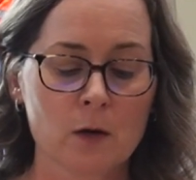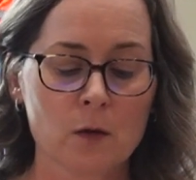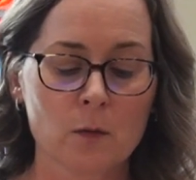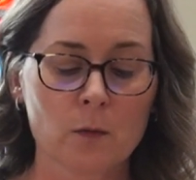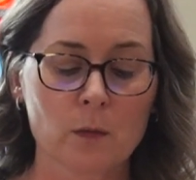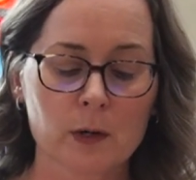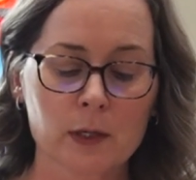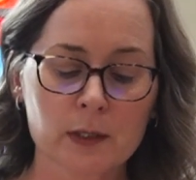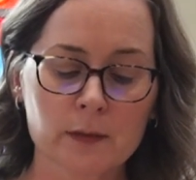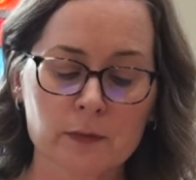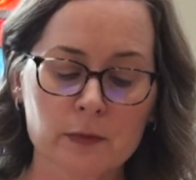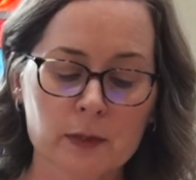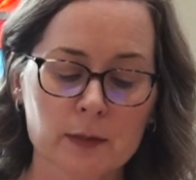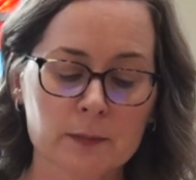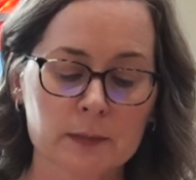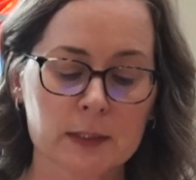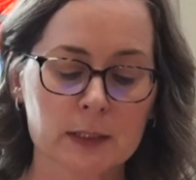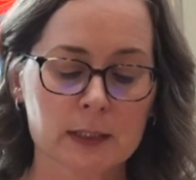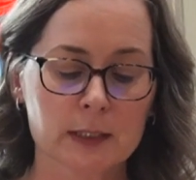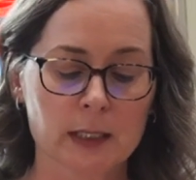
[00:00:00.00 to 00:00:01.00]
One of
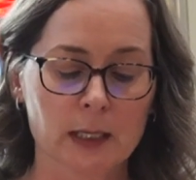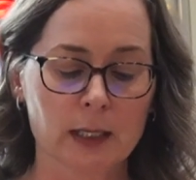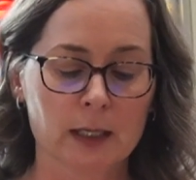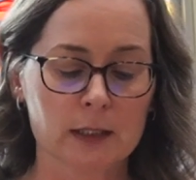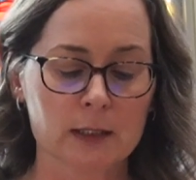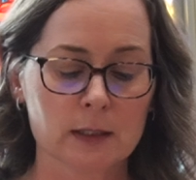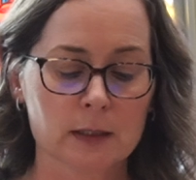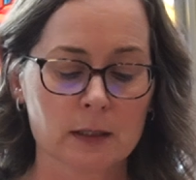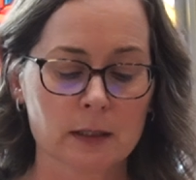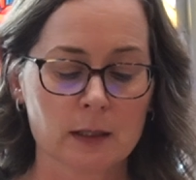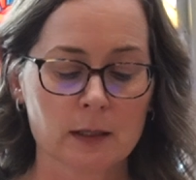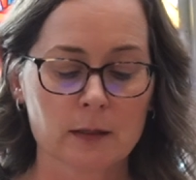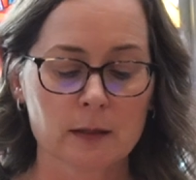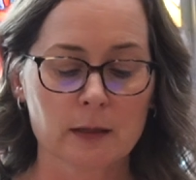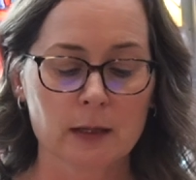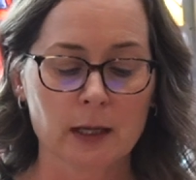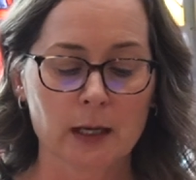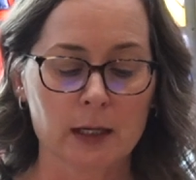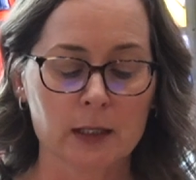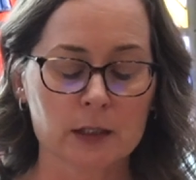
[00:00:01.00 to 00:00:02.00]
them said
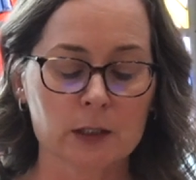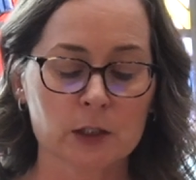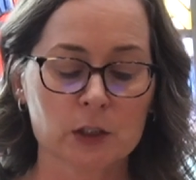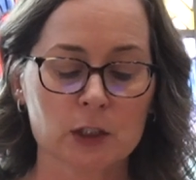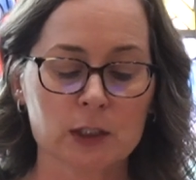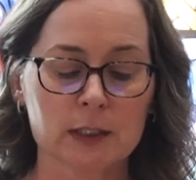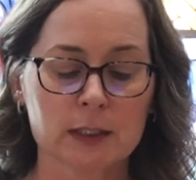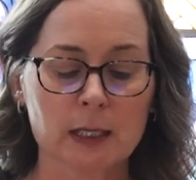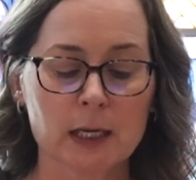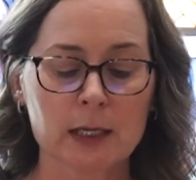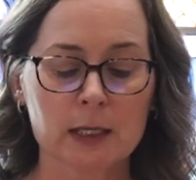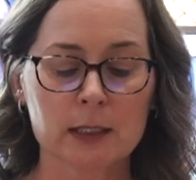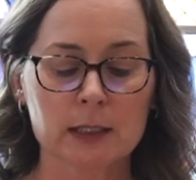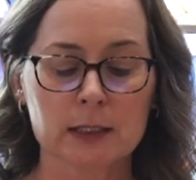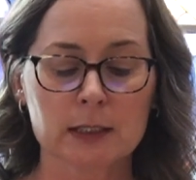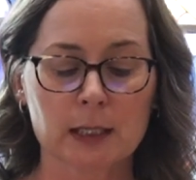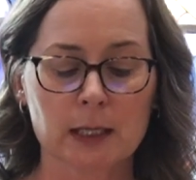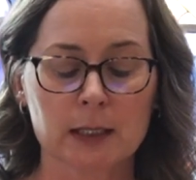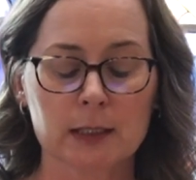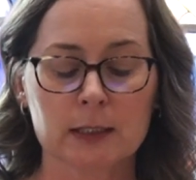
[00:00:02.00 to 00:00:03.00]
that she sat
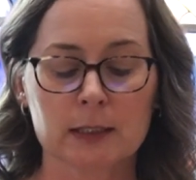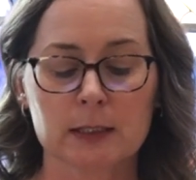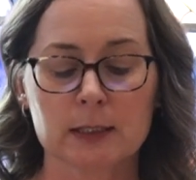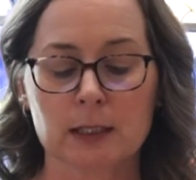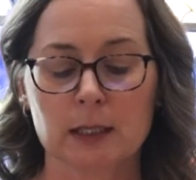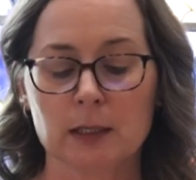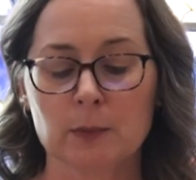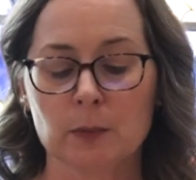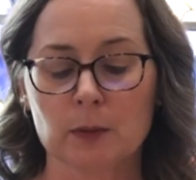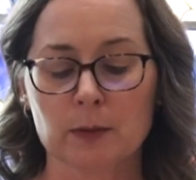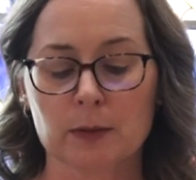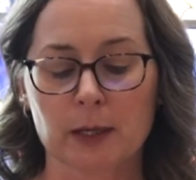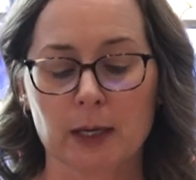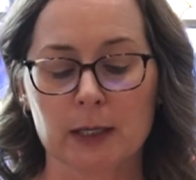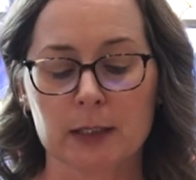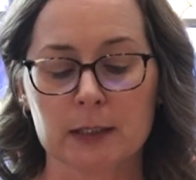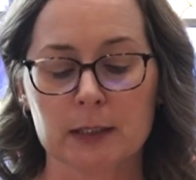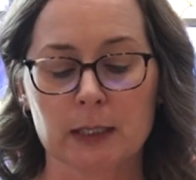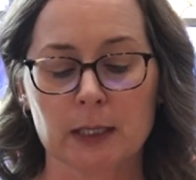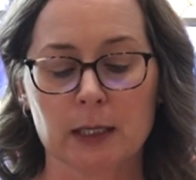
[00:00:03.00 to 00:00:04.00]
at Dad's table
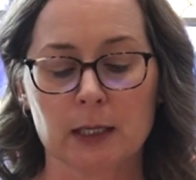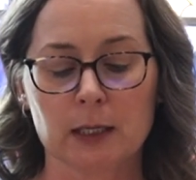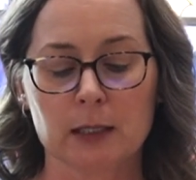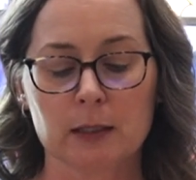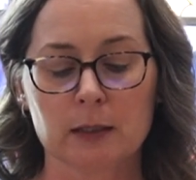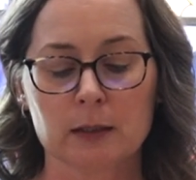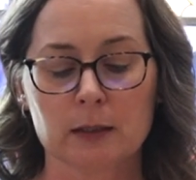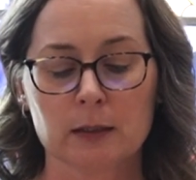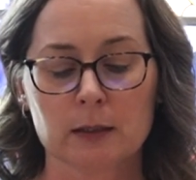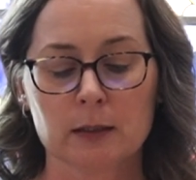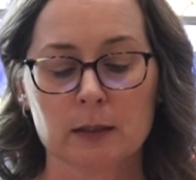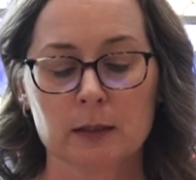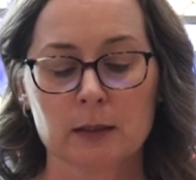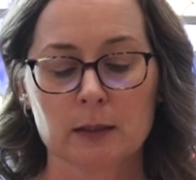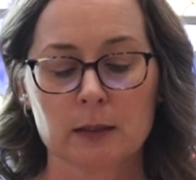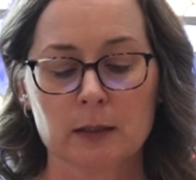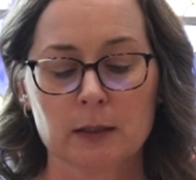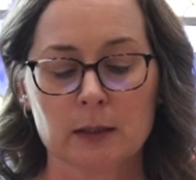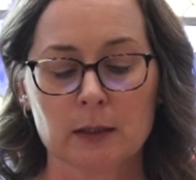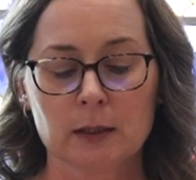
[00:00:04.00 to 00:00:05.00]
that day,
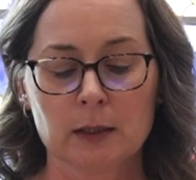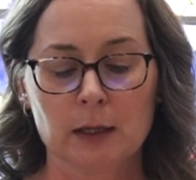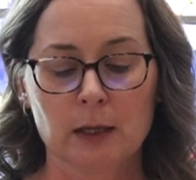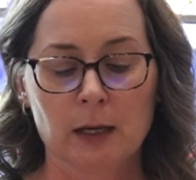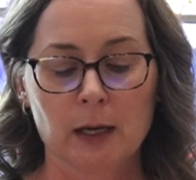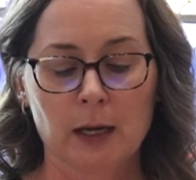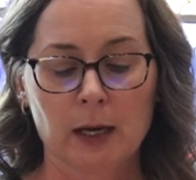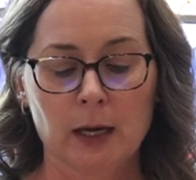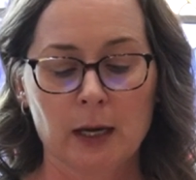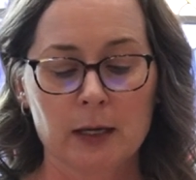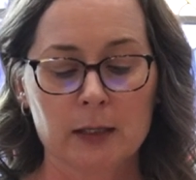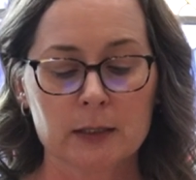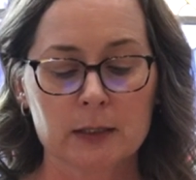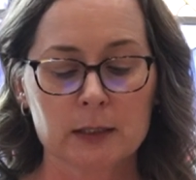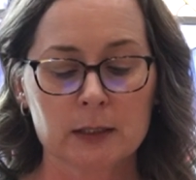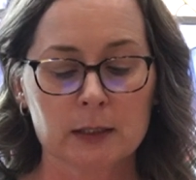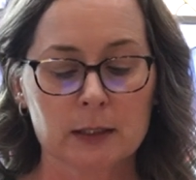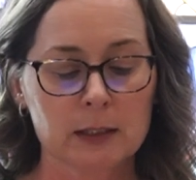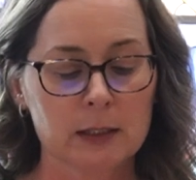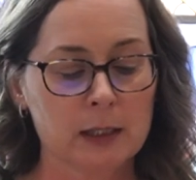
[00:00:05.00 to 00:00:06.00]
and
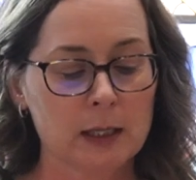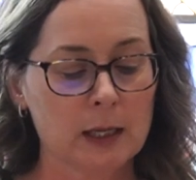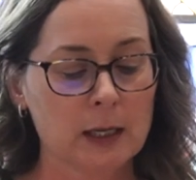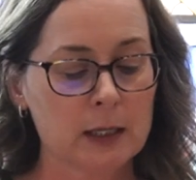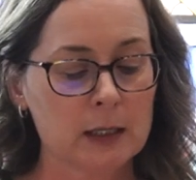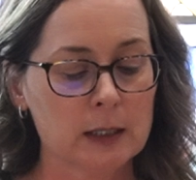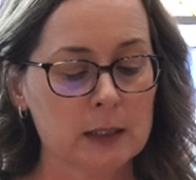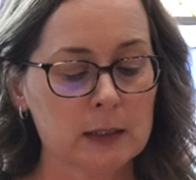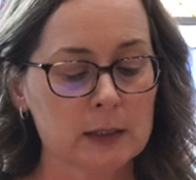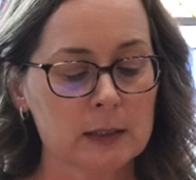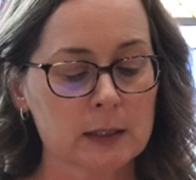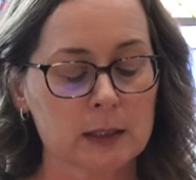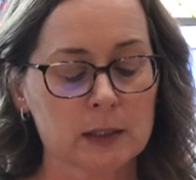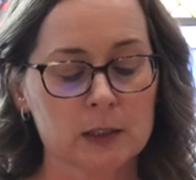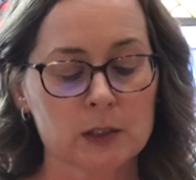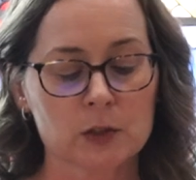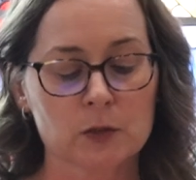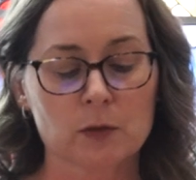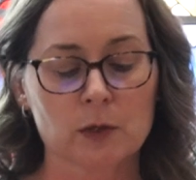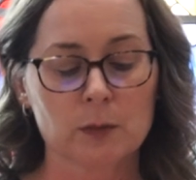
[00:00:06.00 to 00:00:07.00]
he ate his
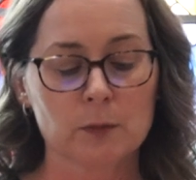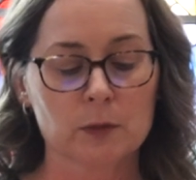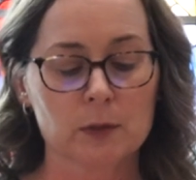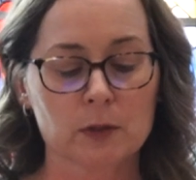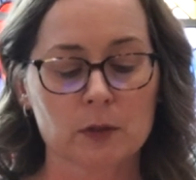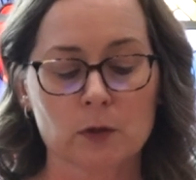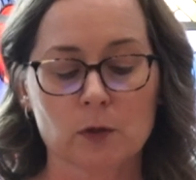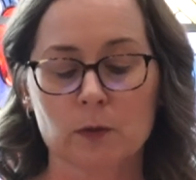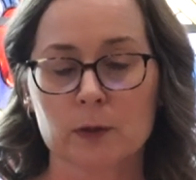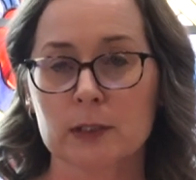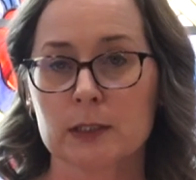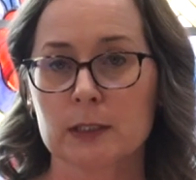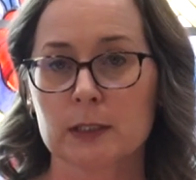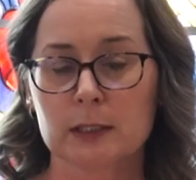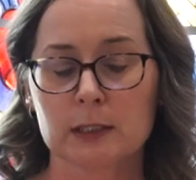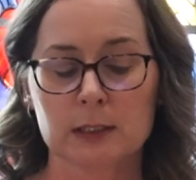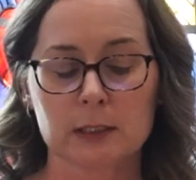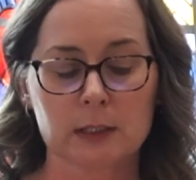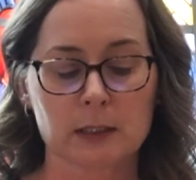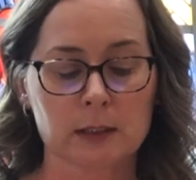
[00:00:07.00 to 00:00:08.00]
ice cream with no
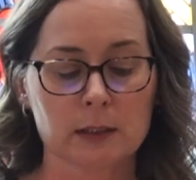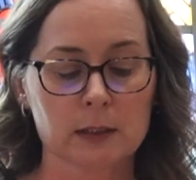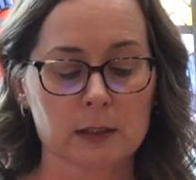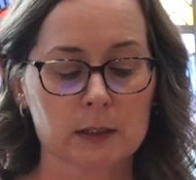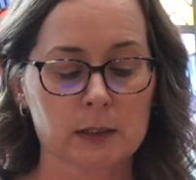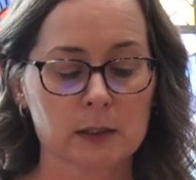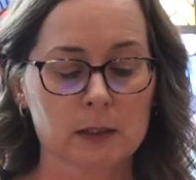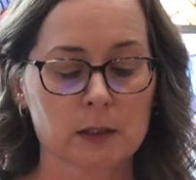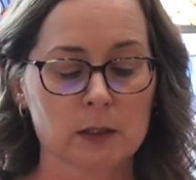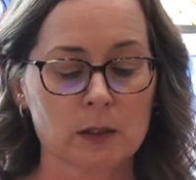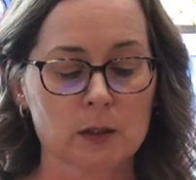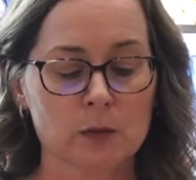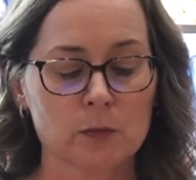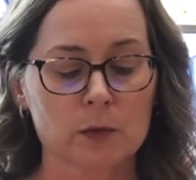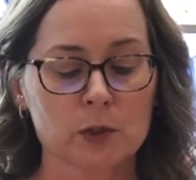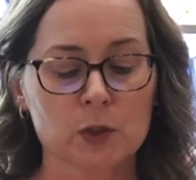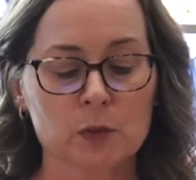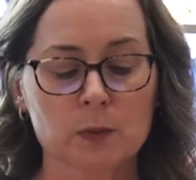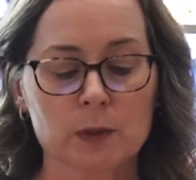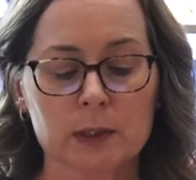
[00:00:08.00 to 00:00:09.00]
assistance,
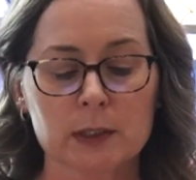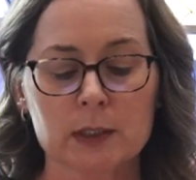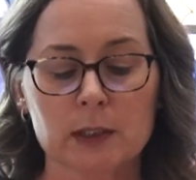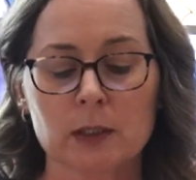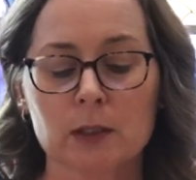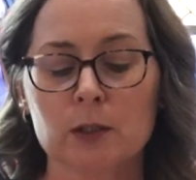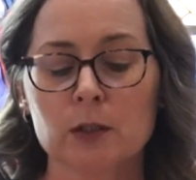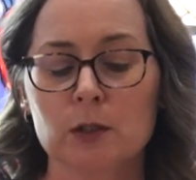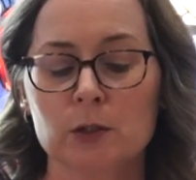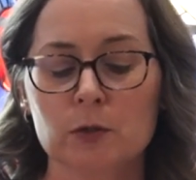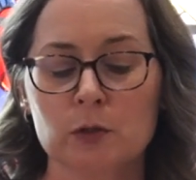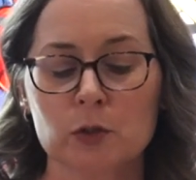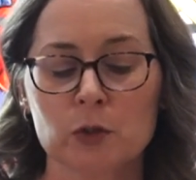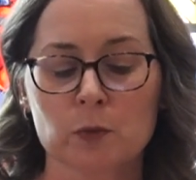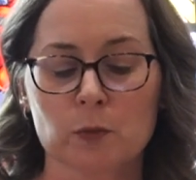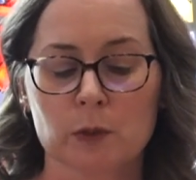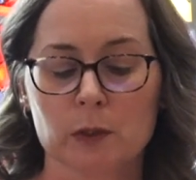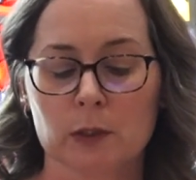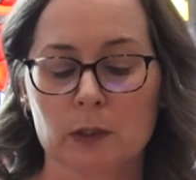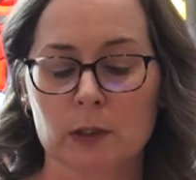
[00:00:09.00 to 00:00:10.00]
which was
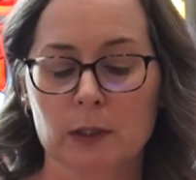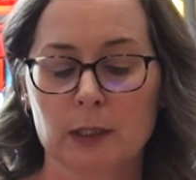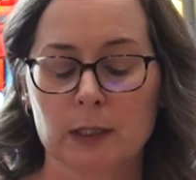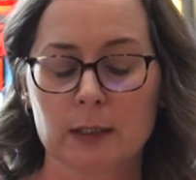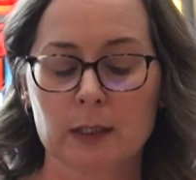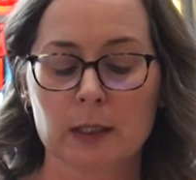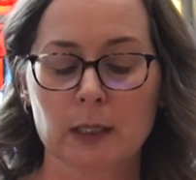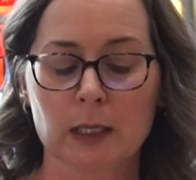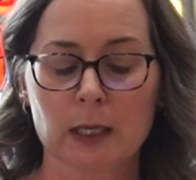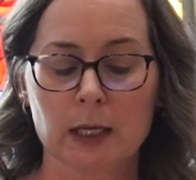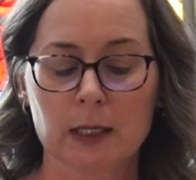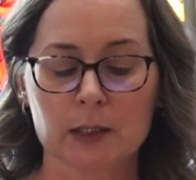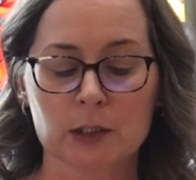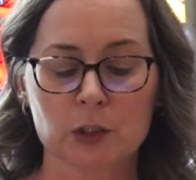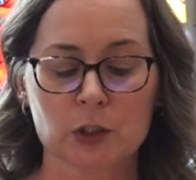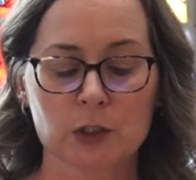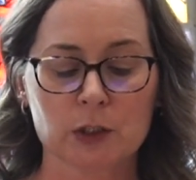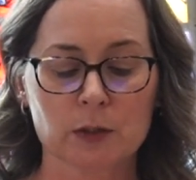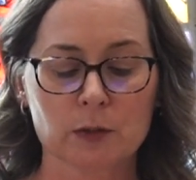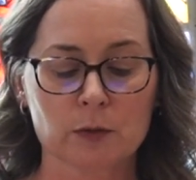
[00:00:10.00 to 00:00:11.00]
unusual in the
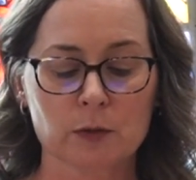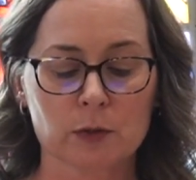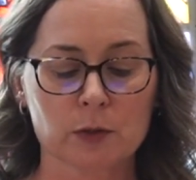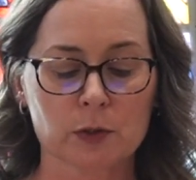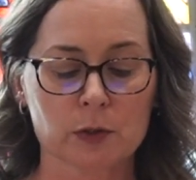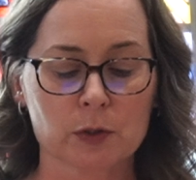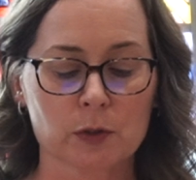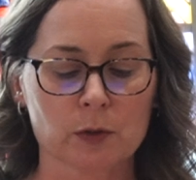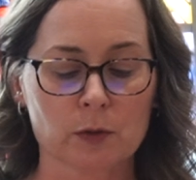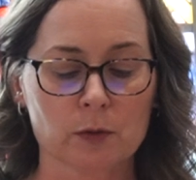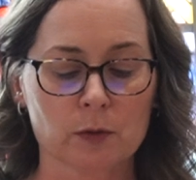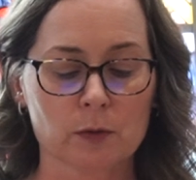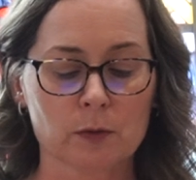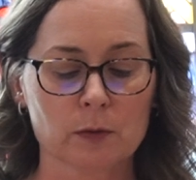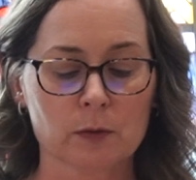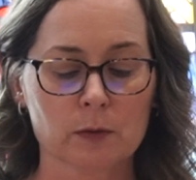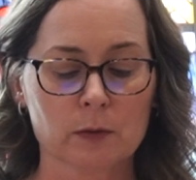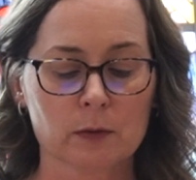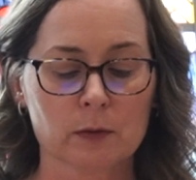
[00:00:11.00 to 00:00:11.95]
last year or so.